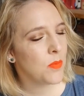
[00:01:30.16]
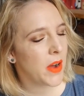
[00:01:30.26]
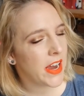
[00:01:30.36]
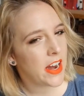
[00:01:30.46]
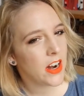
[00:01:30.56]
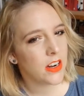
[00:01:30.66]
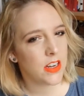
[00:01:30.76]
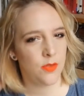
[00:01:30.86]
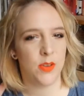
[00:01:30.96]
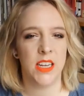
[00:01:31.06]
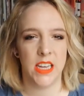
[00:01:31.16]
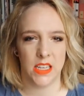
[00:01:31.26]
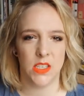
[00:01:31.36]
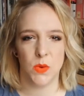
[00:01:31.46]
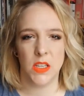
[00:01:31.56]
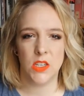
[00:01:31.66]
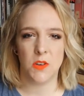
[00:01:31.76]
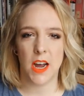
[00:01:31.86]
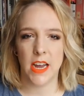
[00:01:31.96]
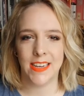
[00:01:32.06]
my hair, if it gets really
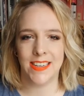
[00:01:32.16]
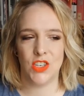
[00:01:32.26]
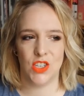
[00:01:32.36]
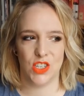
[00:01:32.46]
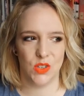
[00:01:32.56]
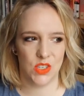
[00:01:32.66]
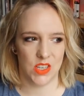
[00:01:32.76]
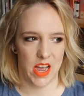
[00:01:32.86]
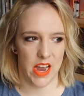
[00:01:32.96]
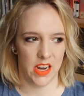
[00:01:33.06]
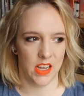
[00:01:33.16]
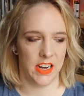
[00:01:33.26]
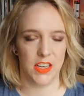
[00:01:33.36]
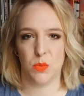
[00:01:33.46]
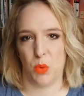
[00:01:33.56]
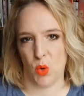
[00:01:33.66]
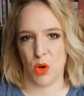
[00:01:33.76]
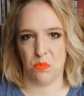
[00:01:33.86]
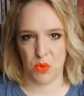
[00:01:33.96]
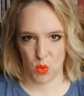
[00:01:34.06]
dry, it just looks like an
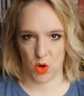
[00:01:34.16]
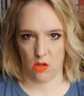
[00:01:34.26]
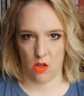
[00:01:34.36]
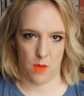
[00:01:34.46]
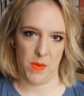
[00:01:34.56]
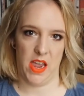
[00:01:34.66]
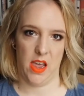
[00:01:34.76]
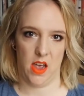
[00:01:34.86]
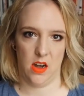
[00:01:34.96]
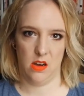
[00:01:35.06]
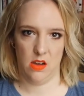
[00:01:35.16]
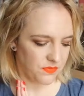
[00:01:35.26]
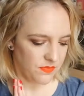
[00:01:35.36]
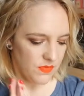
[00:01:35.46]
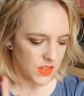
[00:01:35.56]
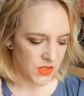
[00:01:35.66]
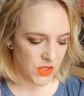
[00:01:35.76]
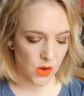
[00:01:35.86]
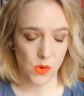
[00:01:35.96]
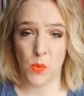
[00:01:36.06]
exploded poodle on my head.
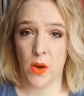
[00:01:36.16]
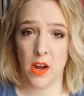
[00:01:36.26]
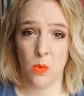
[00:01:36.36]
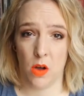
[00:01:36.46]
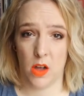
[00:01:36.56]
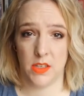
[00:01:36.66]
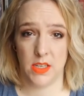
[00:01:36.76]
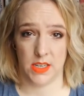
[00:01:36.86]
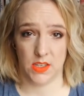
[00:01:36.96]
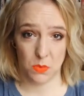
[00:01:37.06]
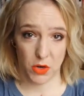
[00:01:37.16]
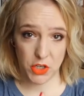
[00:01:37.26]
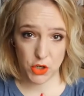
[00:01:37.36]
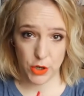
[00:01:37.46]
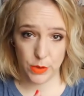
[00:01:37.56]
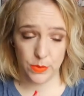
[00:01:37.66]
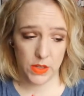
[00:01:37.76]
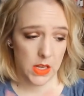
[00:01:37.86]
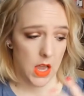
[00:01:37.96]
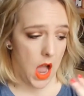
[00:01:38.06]
So what I want is moisture.
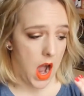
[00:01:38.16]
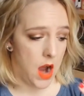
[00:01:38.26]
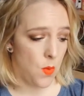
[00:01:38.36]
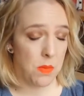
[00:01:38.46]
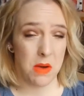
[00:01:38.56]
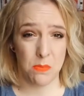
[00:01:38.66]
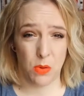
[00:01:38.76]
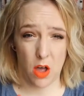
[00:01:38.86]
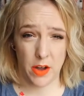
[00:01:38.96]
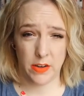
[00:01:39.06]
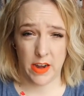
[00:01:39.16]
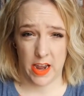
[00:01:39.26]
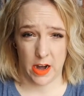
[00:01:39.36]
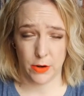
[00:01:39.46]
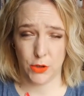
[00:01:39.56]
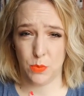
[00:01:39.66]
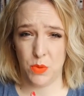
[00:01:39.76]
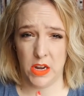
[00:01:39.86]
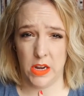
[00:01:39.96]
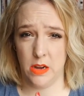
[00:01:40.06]
I want my blonde hair to
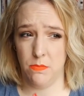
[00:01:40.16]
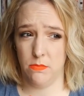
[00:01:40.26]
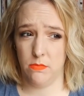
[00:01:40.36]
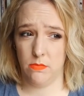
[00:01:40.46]
be